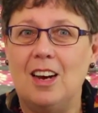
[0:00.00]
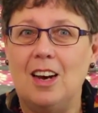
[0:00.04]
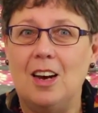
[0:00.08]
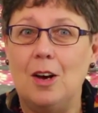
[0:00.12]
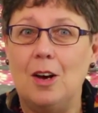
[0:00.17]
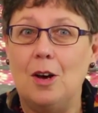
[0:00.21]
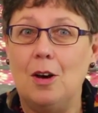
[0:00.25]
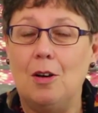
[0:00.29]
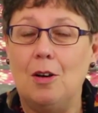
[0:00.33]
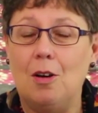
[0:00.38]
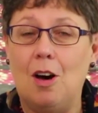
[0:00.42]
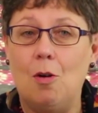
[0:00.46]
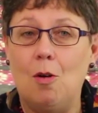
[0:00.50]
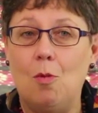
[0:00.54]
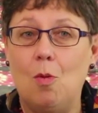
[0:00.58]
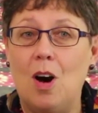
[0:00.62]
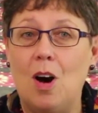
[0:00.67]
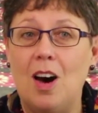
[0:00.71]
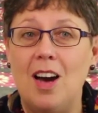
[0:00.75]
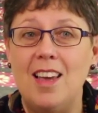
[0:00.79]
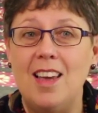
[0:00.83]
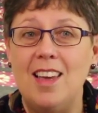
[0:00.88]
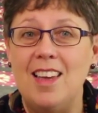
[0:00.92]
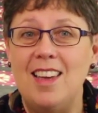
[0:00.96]

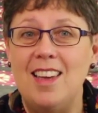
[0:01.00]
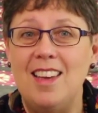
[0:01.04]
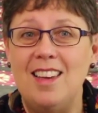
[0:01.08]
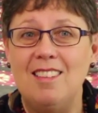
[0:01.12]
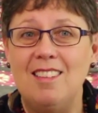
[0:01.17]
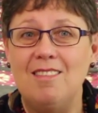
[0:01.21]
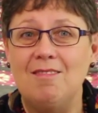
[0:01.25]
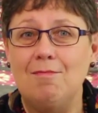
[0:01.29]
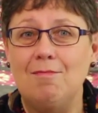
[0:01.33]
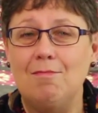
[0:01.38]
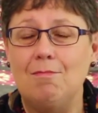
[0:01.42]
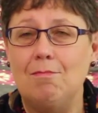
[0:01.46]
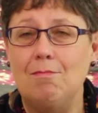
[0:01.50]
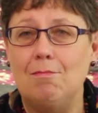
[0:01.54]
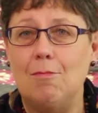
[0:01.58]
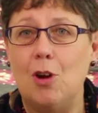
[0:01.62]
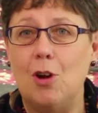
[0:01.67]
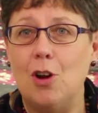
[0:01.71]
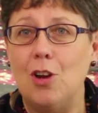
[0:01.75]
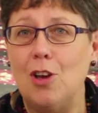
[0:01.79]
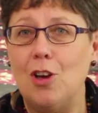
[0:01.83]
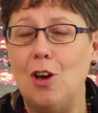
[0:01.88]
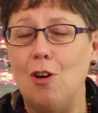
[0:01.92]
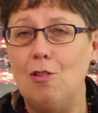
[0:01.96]
Hawaii,
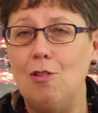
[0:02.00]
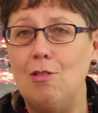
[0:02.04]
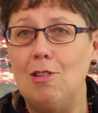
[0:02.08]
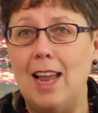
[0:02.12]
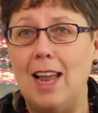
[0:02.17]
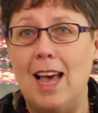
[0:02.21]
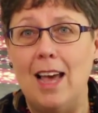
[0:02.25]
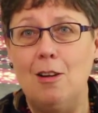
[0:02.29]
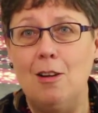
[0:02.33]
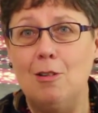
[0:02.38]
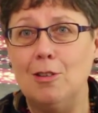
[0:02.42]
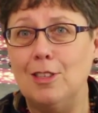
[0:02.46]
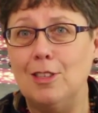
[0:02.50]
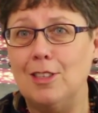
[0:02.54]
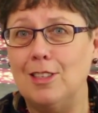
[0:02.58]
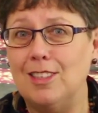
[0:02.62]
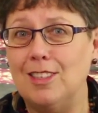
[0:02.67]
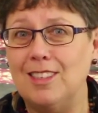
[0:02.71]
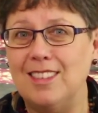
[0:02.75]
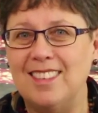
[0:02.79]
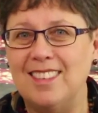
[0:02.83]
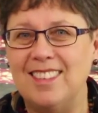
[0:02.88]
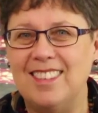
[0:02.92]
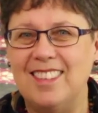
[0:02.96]
Monaco,
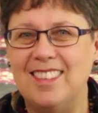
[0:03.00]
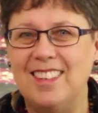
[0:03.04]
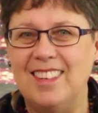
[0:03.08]
Laos.